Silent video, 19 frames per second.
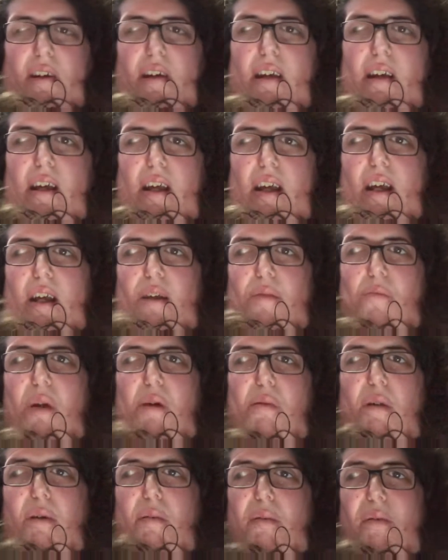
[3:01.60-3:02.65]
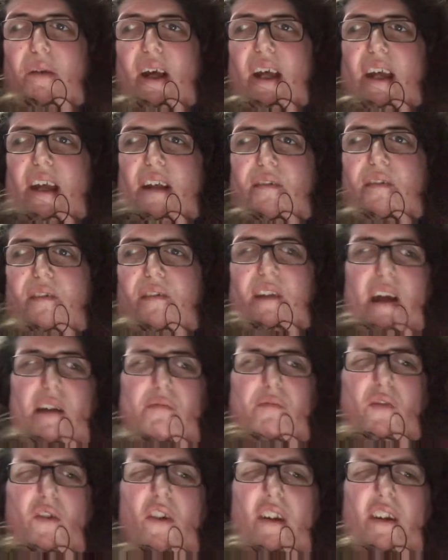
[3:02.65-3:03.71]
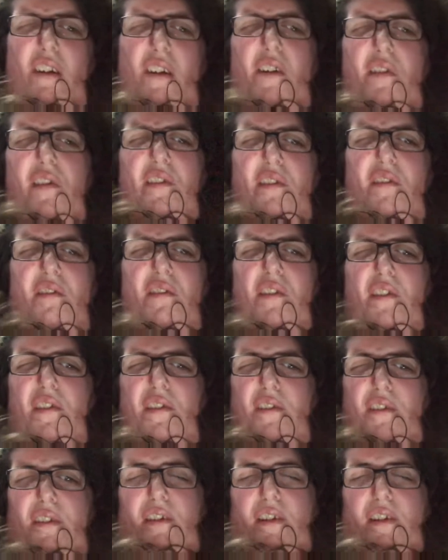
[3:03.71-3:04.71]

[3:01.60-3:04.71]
and my mom and my aunt just had four concerts.